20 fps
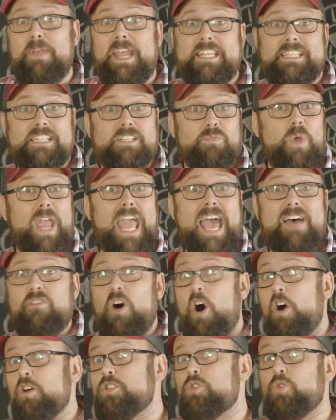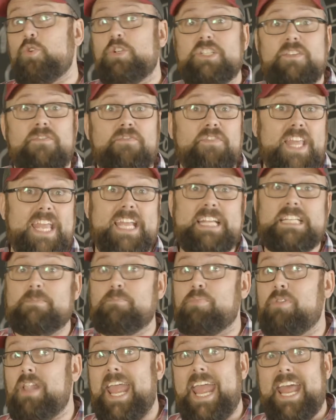means is we have all sorts of
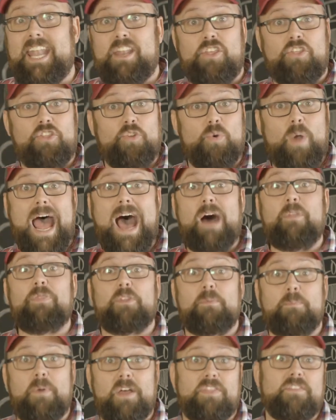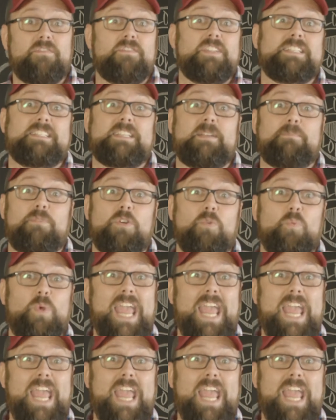things planned throughout the month of December.